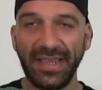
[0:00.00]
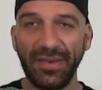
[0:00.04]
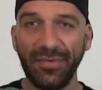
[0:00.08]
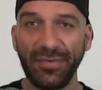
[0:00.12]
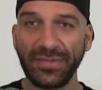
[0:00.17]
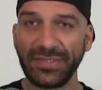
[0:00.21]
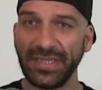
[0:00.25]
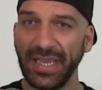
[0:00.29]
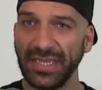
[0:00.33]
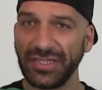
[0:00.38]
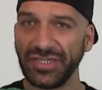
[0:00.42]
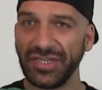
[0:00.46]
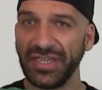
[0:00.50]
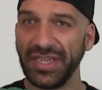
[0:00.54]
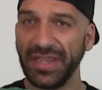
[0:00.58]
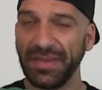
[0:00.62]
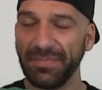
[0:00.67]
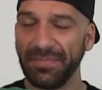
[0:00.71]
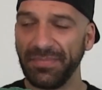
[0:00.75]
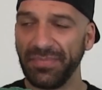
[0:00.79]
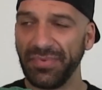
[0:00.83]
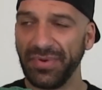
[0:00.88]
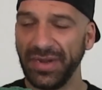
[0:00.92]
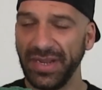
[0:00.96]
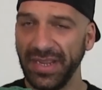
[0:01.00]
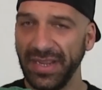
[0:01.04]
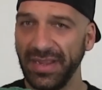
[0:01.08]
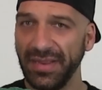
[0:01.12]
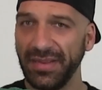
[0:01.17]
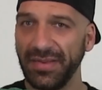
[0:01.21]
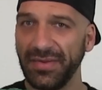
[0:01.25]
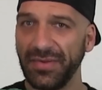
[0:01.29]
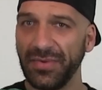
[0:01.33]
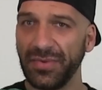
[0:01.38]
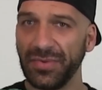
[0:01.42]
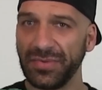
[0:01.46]
was actually a pretty
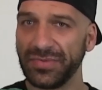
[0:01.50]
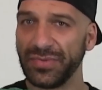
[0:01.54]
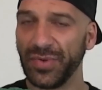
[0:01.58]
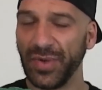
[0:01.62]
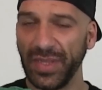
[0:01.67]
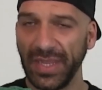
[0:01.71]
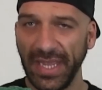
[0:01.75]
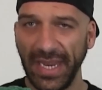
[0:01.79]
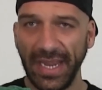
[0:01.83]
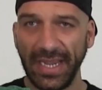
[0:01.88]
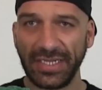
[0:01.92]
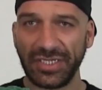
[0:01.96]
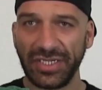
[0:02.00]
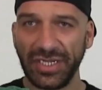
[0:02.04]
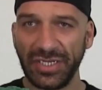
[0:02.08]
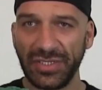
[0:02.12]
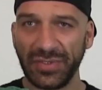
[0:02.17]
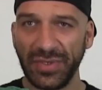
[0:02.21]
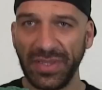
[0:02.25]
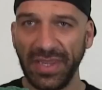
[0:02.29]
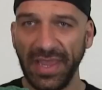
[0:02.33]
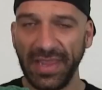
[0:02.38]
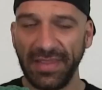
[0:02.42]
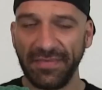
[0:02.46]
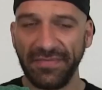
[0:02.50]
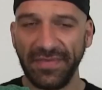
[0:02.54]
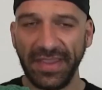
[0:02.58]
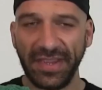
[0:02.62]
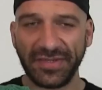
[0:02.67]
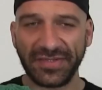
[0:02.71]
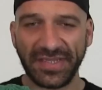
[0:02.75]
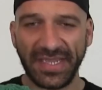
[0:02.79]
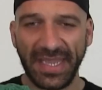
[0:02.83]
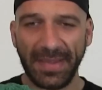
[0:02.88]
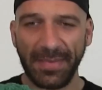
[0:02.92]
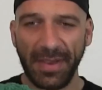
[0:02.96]
cool toy line. I actually enjoyed a lot of the
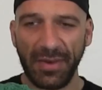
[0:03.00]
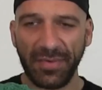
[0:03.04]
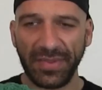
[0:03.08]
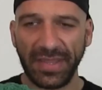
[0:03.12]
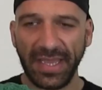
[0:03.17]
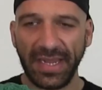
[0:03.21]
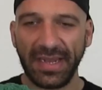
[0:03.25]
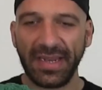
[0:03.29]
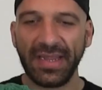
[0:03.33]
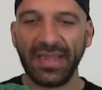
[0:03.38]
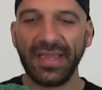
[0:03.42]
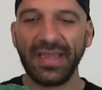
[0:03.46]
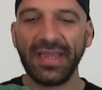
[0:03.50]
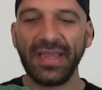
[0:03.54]
figures that came out with it.